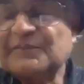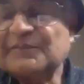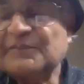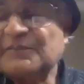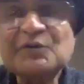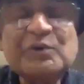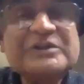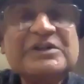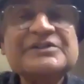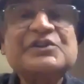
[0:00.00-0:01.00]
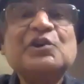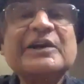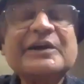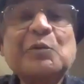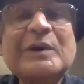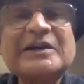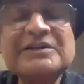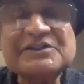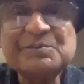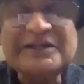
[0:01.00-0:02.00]
It's called witnessing or
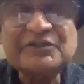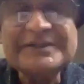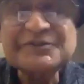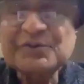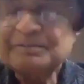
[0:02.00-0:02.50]
awareness meditation.